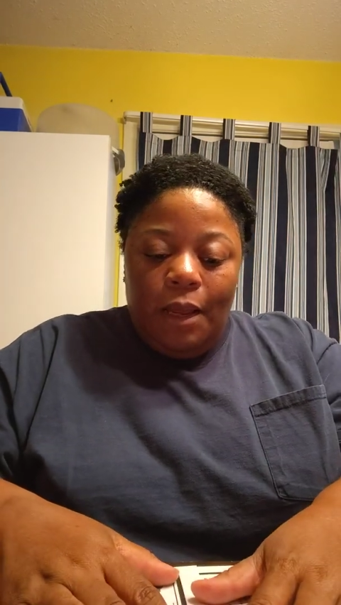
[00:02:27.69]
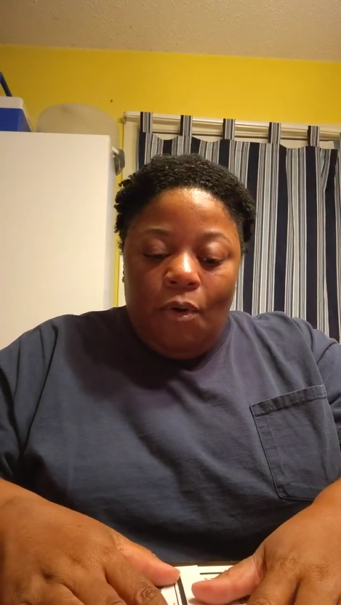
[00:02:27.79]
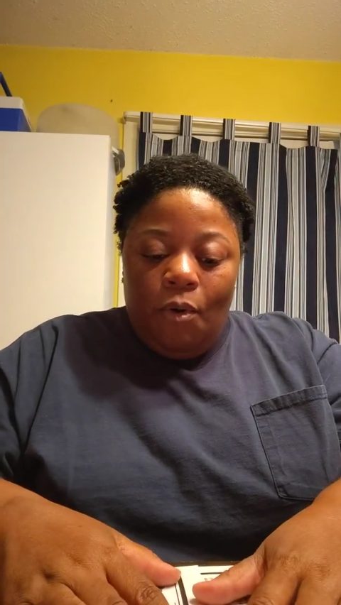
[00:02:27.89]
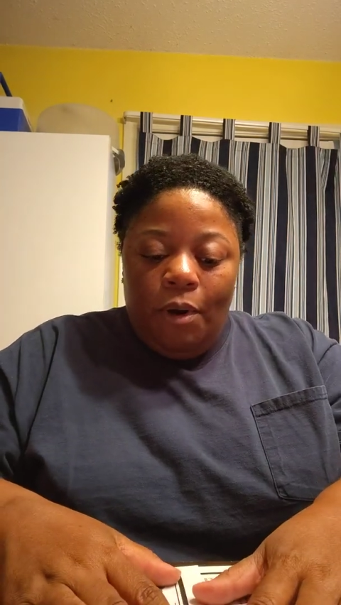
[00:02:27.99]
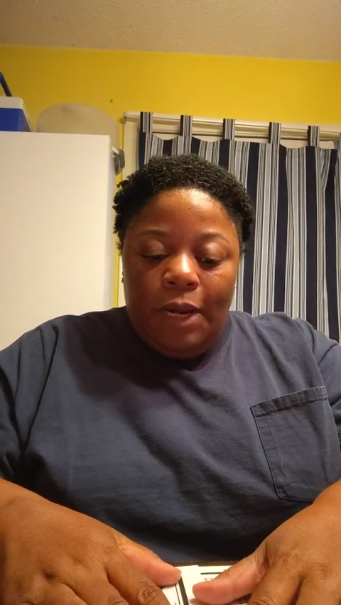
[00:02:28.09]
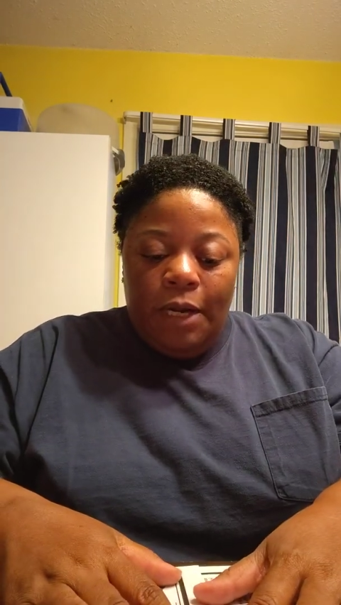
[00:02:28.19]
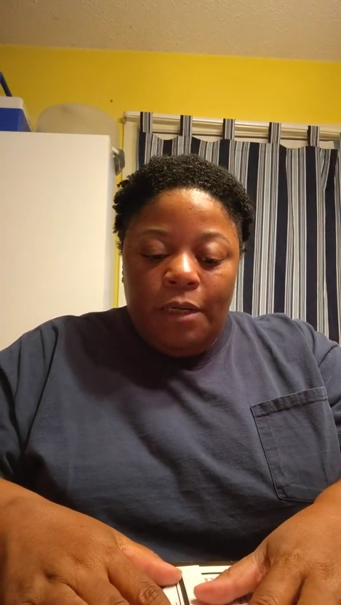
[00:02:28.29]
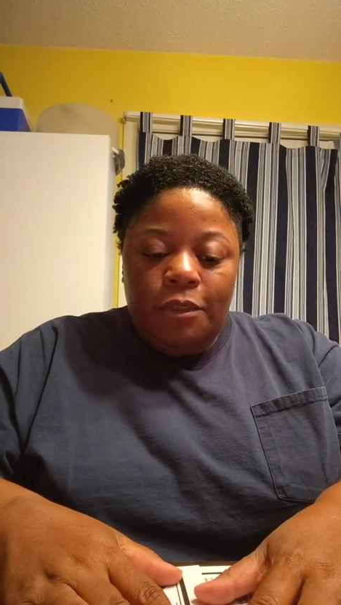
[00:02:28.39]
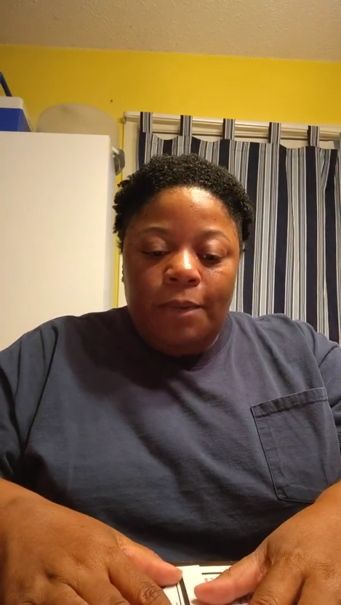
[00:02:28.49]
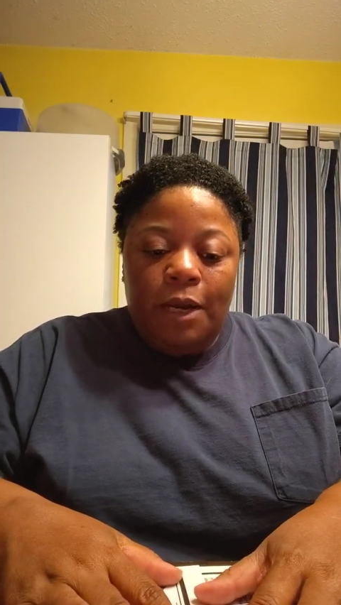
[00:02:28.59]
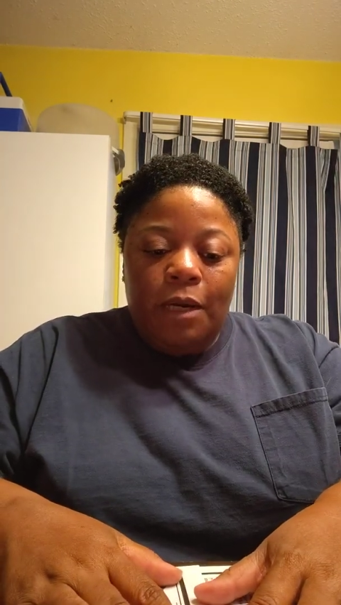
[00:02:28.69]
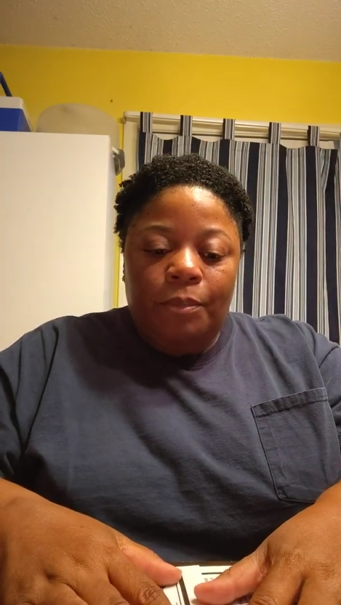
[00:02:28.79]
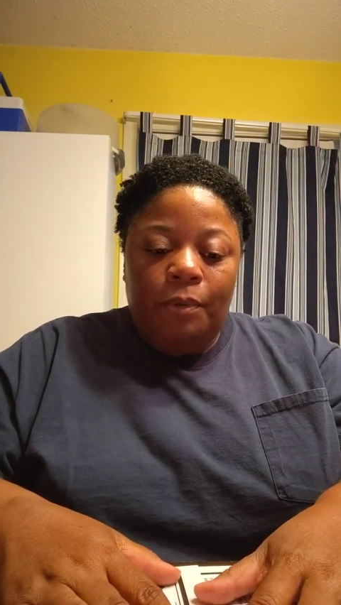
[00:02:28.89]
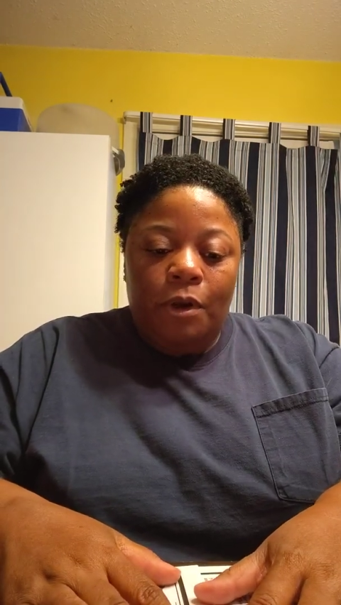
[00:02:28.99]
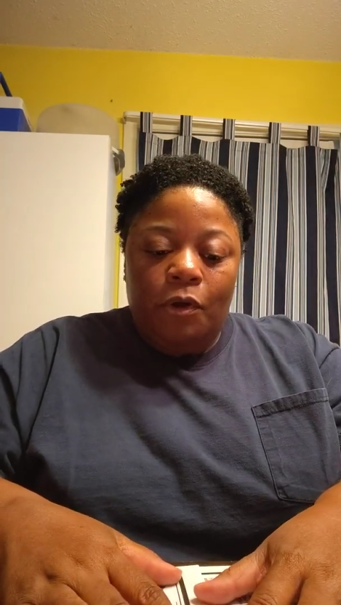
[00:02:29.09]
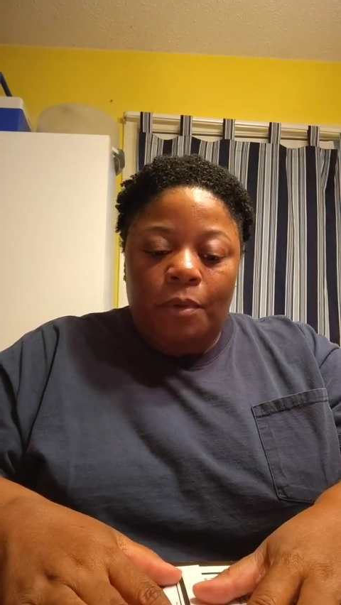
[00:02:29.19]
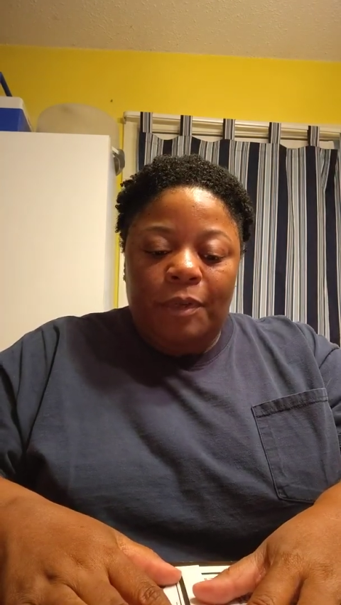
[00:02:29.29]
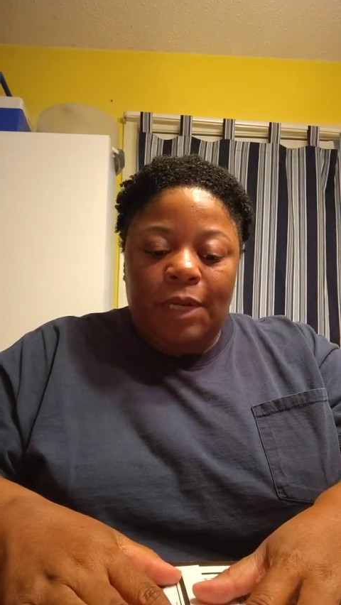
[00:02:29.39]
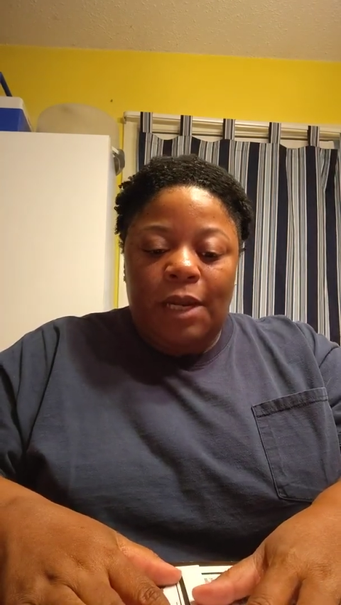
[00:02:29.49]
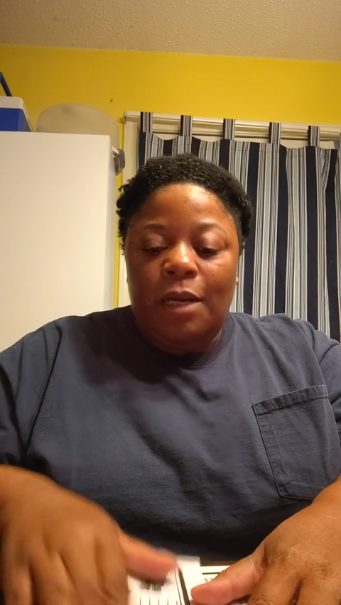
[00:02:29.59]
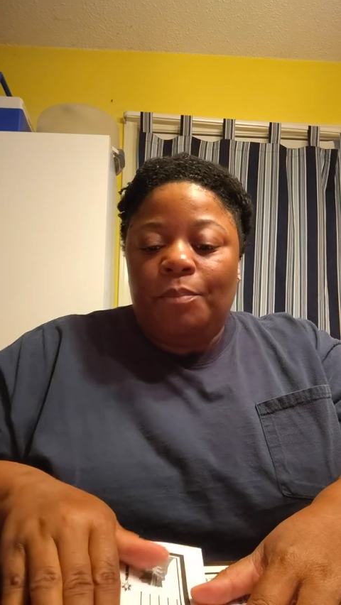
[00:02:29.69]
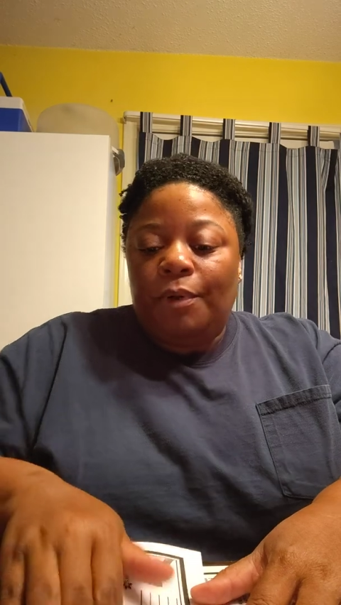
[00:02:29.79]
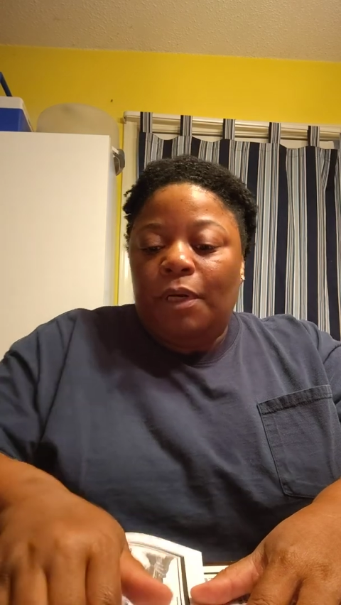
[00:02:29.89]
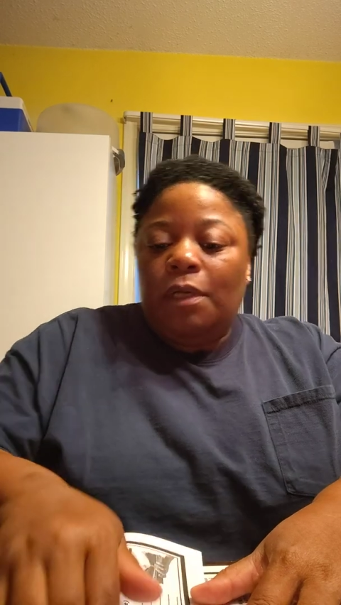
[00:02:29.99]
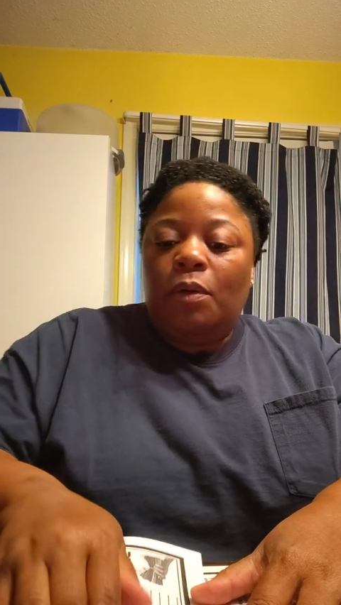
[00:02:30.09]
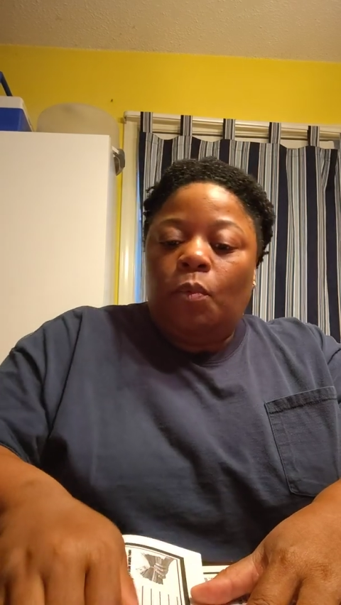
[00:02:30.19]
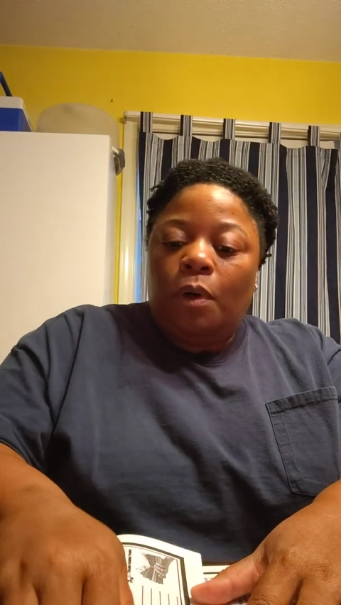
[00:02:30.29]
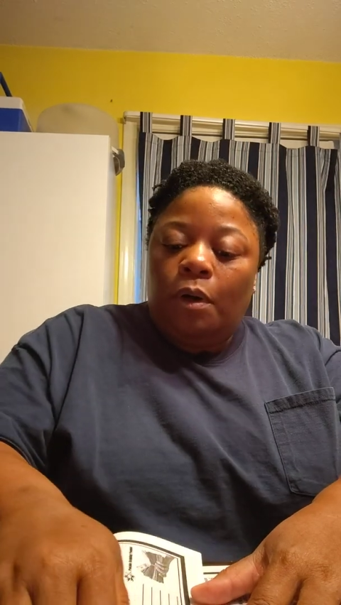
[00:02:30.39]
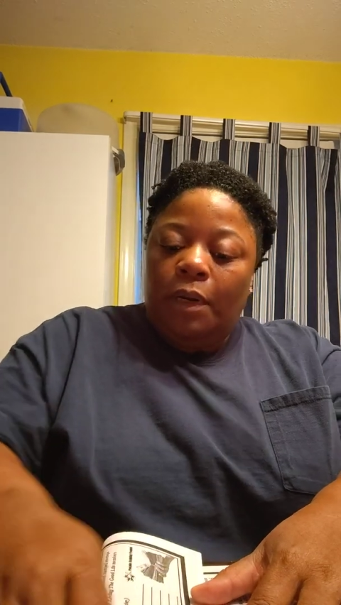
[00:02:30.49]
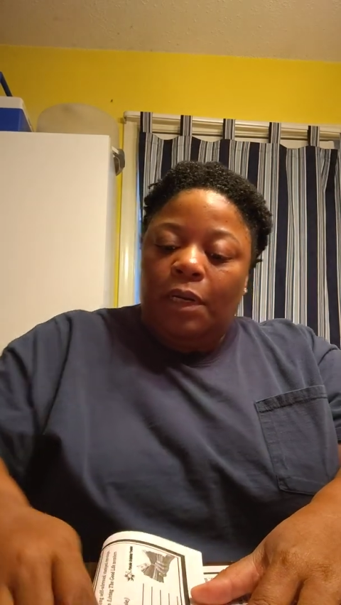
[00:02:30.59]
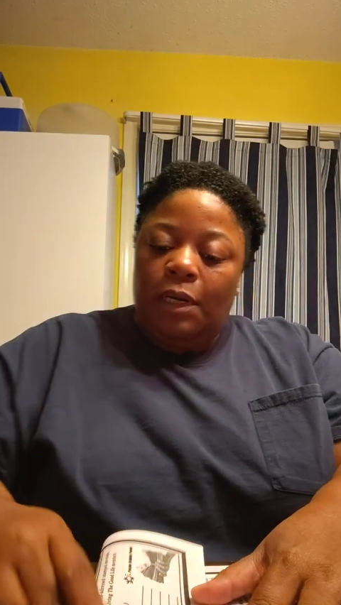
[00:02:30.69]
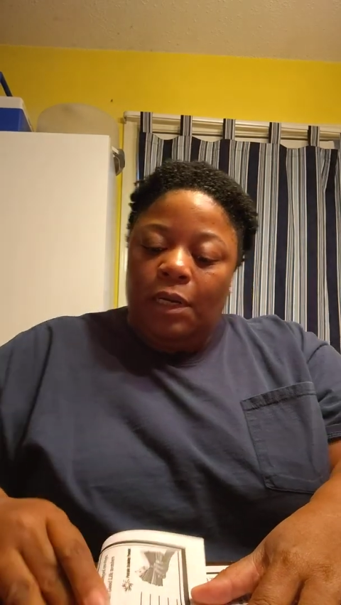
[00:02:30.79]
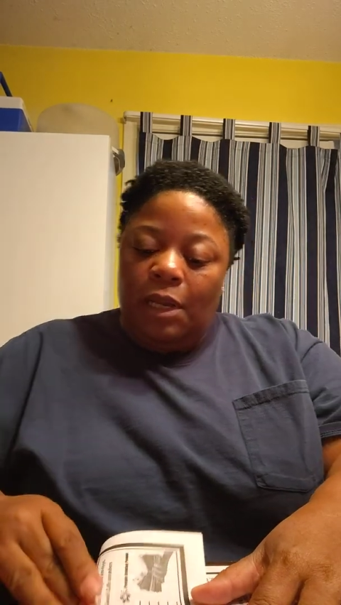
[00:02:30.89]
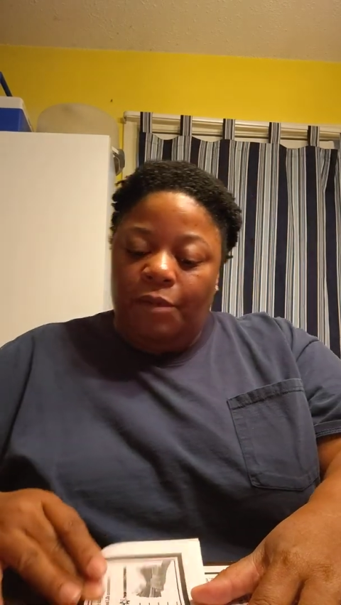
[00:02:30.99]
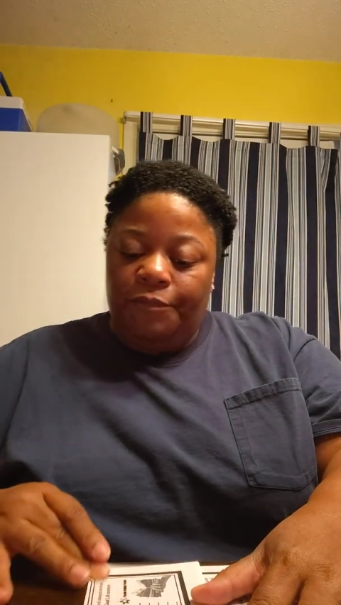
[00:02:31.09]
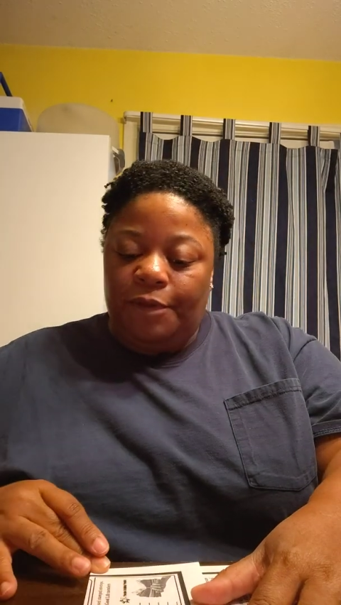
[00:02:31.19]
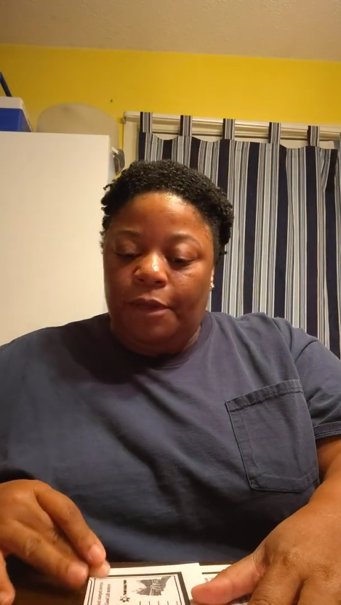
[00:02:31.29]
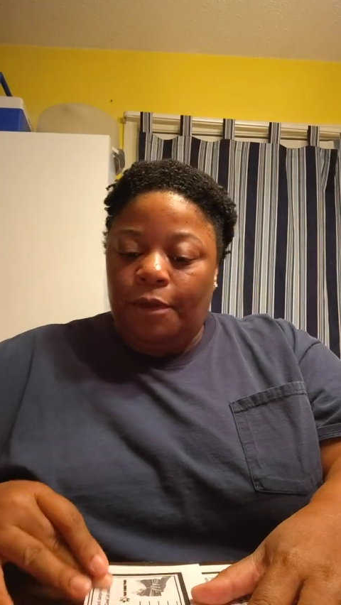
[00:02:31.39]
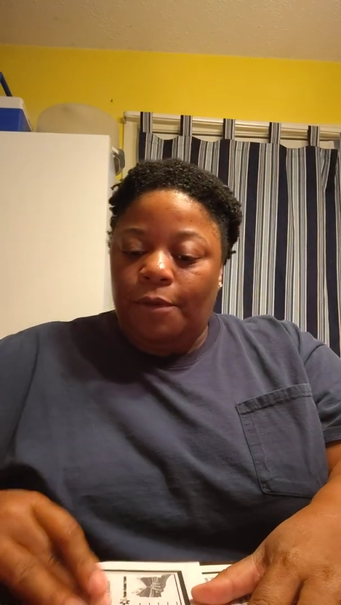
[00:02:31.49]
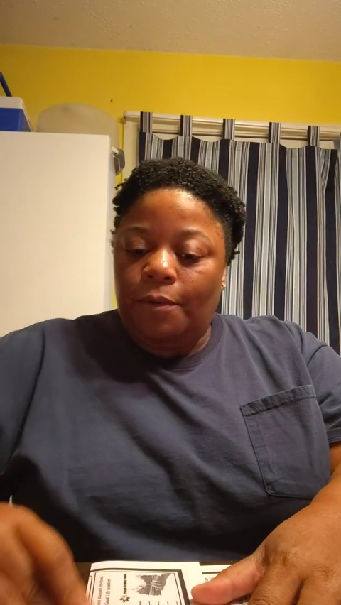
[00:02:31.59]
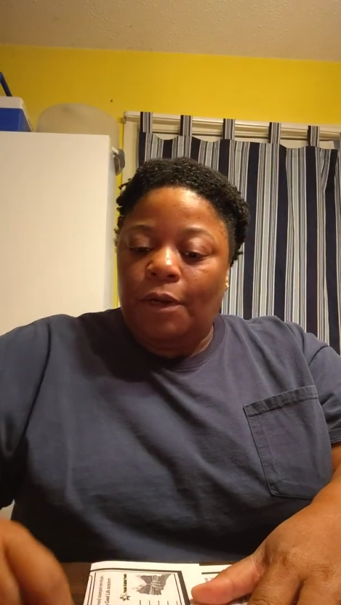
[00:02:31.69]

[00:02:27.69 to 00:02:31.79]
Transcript: or they didn't try the program and they didn't put in the work and then they fail